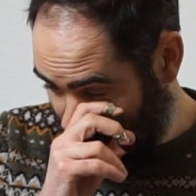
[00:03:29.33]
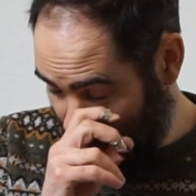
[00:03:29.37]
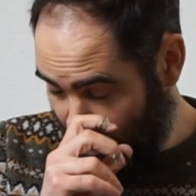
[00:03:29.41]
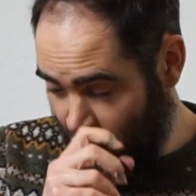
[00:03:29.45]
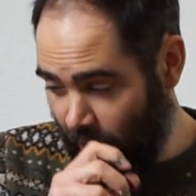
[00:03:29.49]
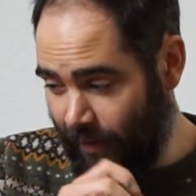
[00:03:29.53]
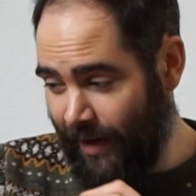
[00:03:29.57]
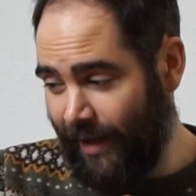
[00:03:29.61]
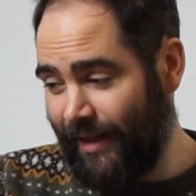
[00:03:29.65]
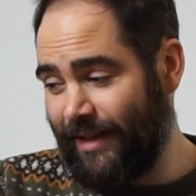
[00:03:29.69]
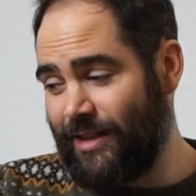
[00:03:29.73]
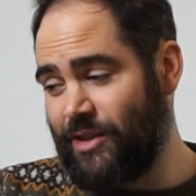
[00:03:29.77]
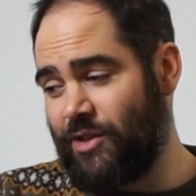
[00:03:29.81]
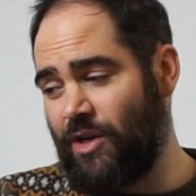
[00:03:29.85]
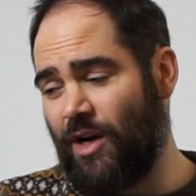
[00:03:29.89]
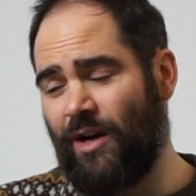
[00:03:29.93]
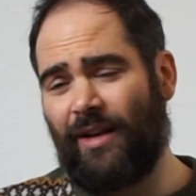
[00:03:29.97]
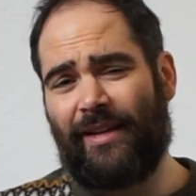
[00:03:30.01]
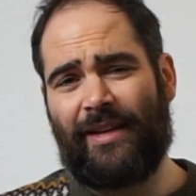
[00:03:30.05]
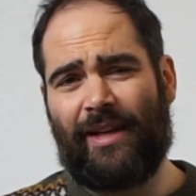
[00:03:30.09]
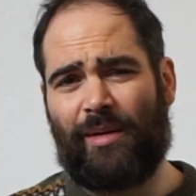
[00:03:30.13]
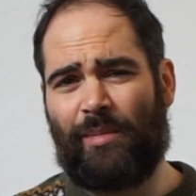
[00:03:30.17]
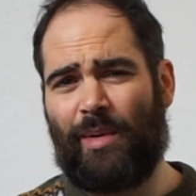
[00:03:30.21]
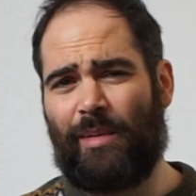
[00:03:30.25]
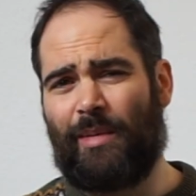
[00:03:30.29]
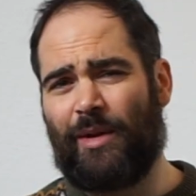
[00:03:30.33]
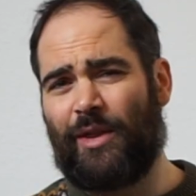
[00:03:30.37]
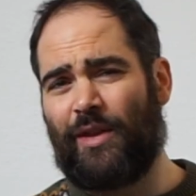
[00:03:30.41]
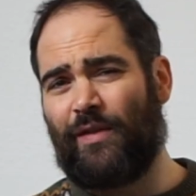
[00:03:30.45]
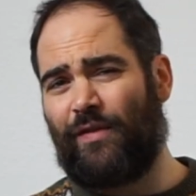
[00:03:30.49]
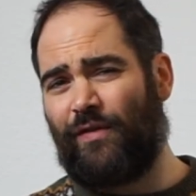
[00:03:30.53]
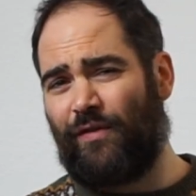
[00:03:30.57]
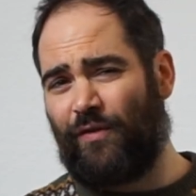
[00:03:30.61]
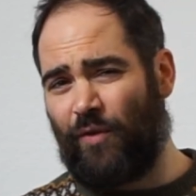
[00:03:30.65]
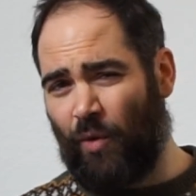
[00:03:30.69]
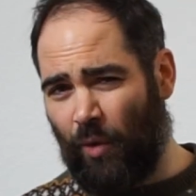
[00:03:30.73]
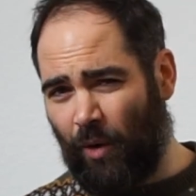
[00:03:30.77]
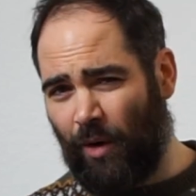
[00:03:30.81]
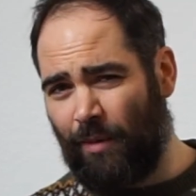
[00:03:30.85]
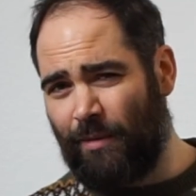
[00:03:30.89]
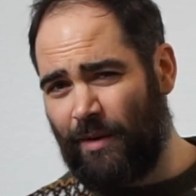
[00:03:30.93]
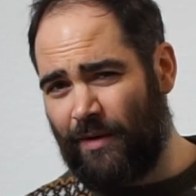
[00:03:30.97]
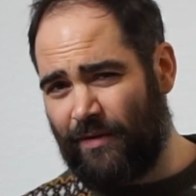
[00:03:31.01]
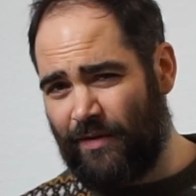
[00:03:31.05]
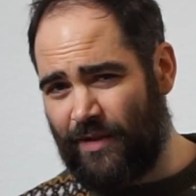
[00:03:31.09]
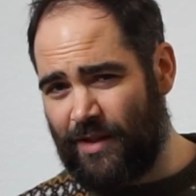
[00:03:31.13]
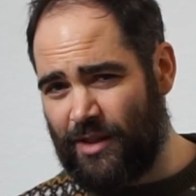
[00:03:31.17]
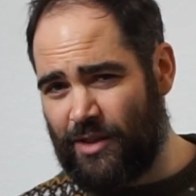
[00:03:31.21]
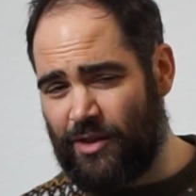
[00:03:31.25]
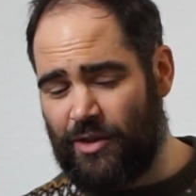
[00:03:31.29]
Okay, let's talk a little bit about the form
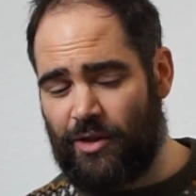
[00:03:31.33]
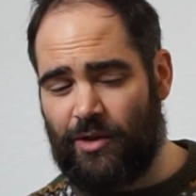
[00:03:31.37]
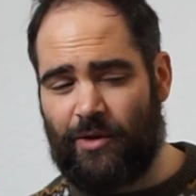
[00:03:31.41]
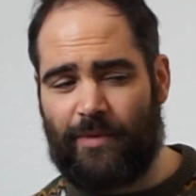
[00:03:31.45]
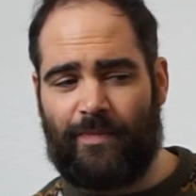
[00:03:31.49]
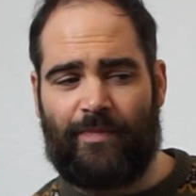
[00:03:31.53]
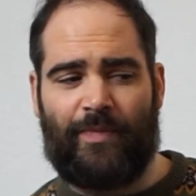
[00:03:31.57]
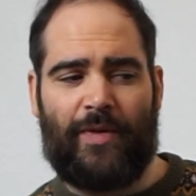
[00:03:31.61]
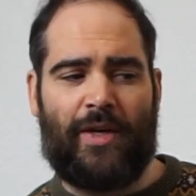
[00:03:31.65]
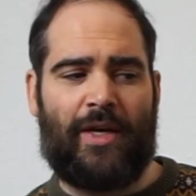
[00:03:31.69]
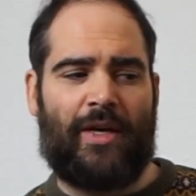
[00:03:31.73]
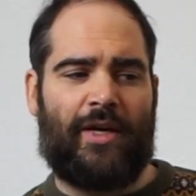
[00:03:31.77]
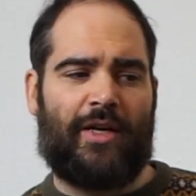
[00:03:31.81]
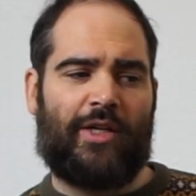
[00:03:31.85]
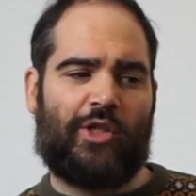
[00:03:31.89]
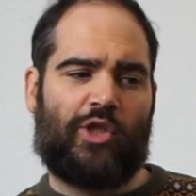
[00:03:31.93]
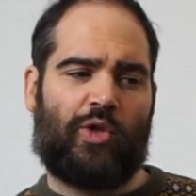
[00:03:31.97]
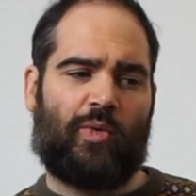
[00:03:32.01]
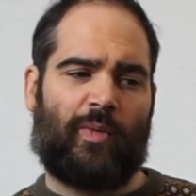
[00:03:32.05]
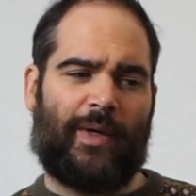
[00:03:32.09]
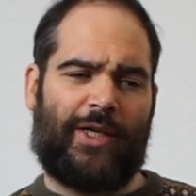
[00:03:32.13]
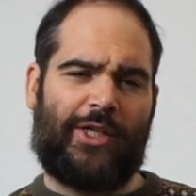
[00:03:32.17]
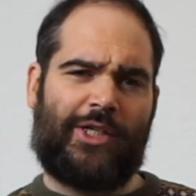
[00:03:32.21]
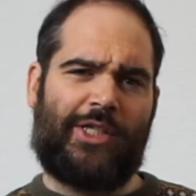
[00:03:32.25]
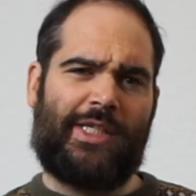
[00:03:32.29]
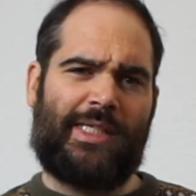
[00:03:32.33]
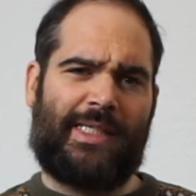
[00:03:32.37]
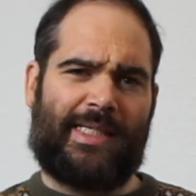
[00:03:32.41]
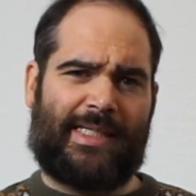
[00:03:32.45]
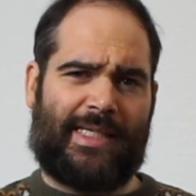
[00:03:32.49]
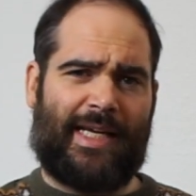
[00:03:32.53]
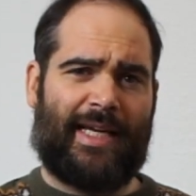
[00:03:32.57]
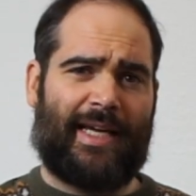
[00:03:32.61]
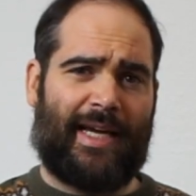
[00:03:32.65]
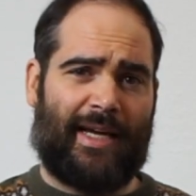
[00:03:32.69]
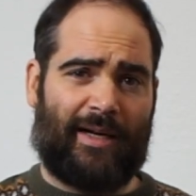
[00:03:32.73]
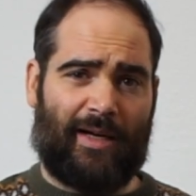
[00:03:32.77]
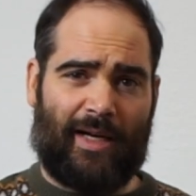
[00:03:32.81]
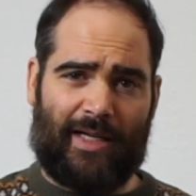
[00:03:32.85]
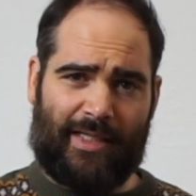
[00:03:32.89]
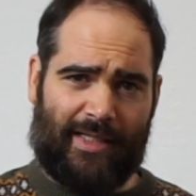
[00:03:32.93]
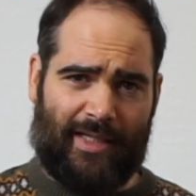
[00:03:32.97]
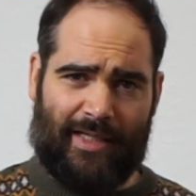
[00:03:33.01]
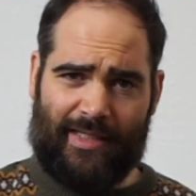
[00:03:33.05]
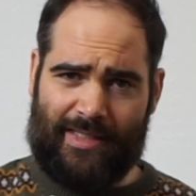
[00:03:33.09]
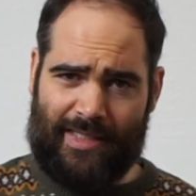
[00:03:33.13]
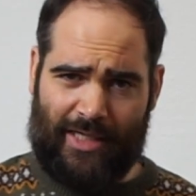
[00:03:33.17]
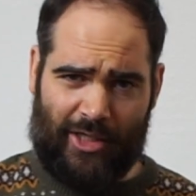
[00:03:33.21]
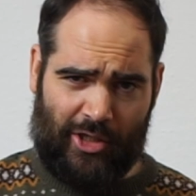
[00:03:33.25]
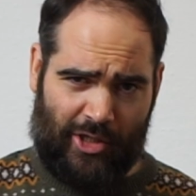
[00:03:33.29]
of this tune. So when she's singing,
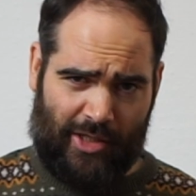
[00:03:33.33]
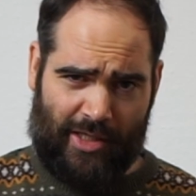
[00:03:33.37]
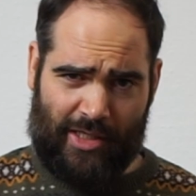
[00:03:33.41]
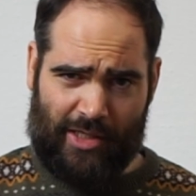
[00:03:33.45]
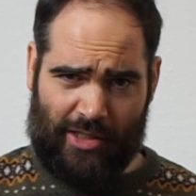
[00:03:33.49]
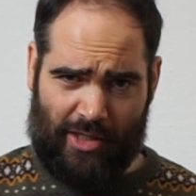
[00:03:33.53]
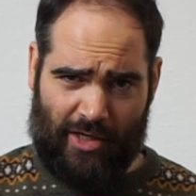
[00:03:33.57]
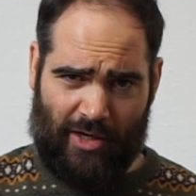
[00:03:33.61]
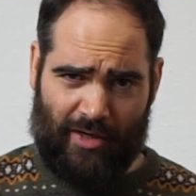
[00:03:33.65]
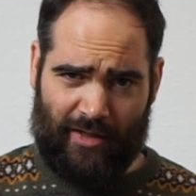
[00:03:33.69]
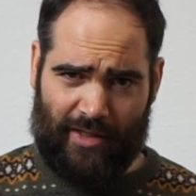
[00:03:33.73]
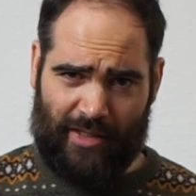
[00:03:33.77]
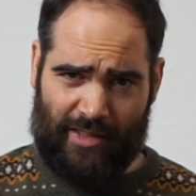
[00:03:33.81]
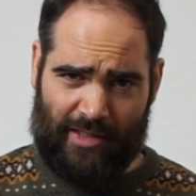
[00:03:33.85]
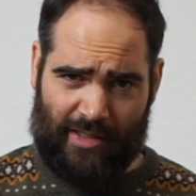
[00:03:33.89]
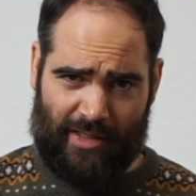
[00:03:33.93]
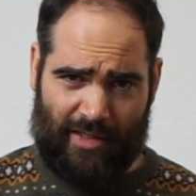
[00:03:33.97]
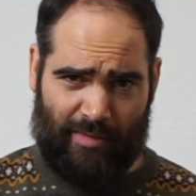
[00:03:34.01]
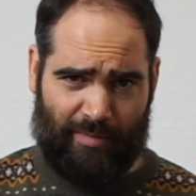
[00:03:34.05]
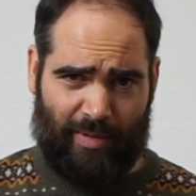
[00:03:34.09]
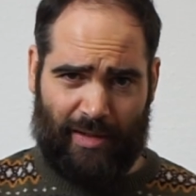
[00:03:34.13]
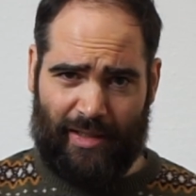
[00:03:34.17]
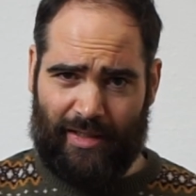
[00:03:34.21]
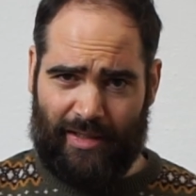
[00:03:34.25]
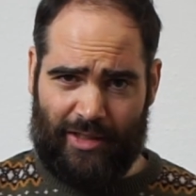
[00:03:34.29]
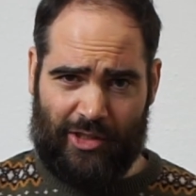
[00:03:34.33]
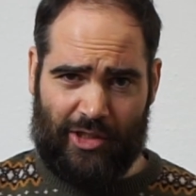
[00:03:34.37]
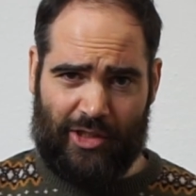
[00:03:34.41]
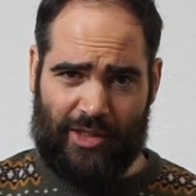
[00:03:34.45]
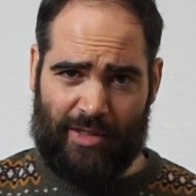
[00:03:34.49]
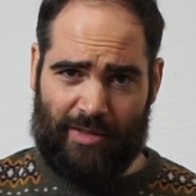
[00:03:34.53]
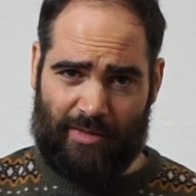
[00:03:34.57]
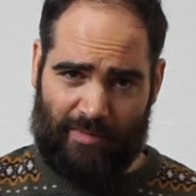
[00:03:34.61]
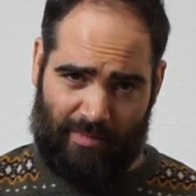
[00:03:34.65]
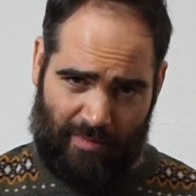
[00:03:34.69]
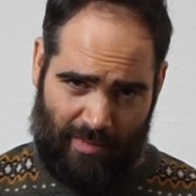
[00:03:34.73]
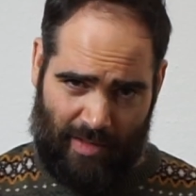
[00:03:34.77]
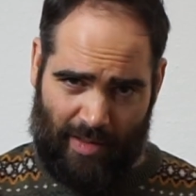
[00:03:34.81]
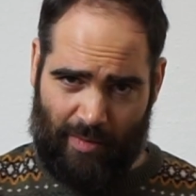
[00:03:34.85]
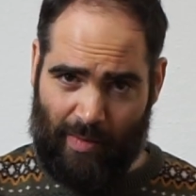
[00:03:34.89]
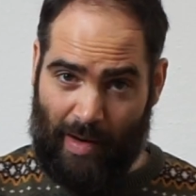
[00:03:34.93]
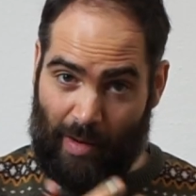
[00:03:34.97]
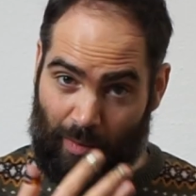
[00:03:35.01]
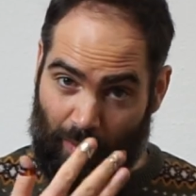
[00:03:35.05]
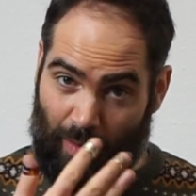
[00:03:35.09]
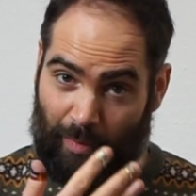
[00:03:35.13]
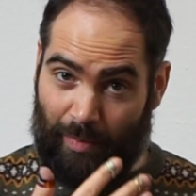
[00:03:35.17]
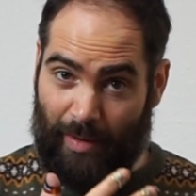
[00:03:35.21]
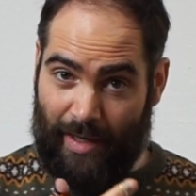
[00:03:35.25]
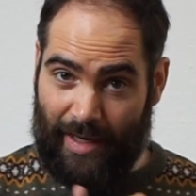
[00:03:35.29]
essentially the song is completely just the way
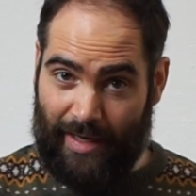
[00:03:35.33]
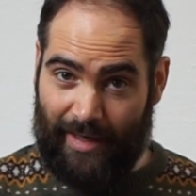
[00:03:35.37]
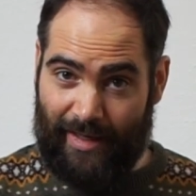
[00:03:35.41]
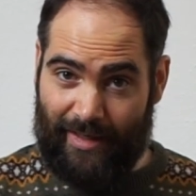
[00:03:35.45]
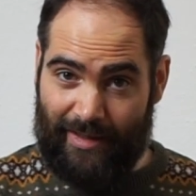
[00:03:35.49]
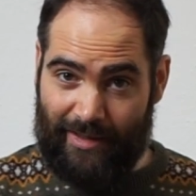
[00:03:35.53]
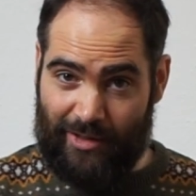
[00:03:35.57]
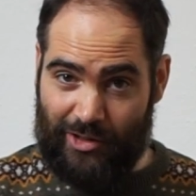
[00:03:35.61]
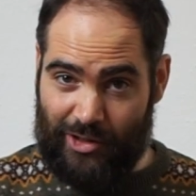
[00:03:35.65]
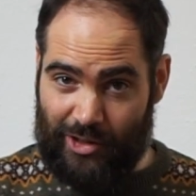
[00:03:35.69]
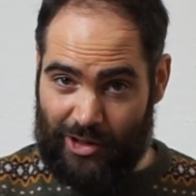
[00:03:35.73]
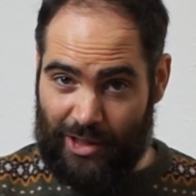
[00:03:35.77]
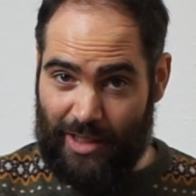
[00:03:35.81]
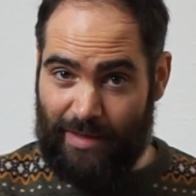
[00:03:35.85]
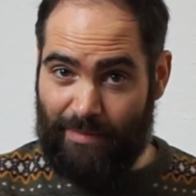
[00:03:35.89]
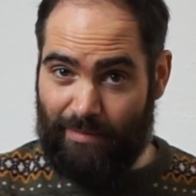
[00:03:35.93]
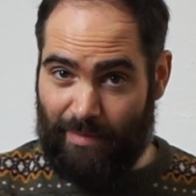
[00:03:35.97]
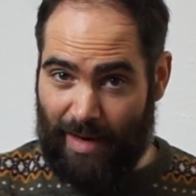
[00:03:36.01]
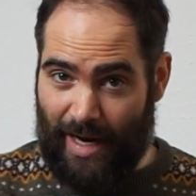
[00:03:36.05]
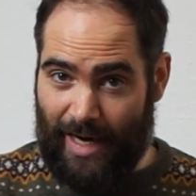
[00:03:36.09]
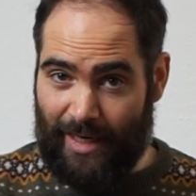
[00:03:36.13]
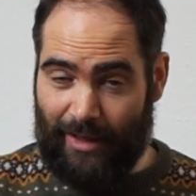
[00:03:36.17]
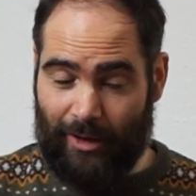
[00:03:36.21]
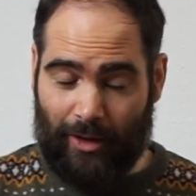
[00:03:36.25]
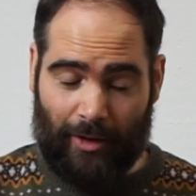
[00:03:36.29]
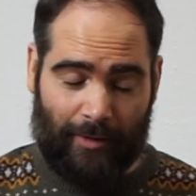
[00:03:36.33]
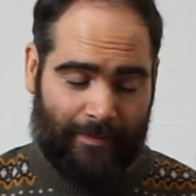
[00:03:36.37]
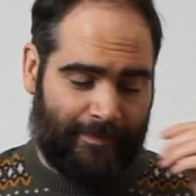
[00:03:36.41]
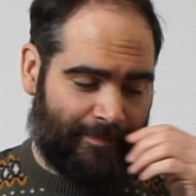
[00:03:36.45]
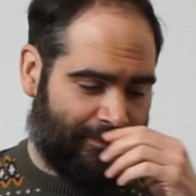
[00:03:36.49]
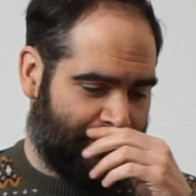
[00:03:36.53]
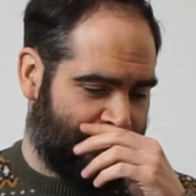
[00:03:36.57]
we're playing it in G minor.